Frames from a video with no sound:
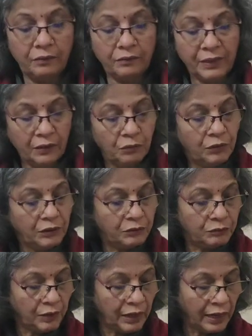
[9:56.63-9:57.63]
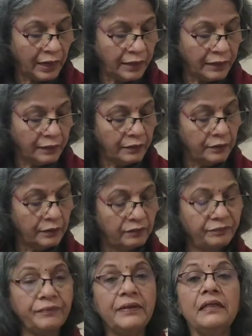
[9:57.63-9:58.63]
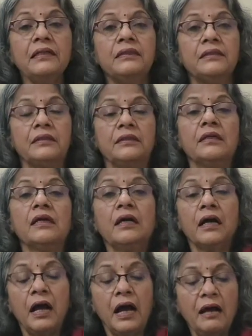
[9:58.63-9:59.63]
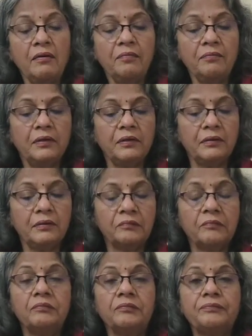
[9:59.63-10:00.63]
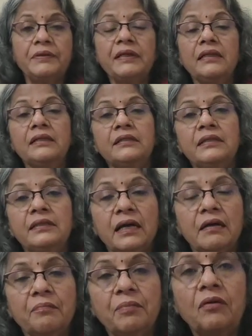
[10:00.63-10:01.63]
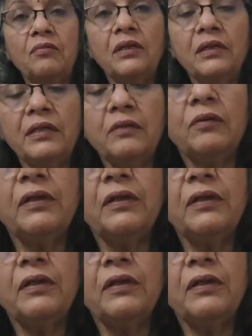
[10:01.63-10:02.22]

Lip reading: we are going to add fennel seed. I have fennel seeds, I have powdered it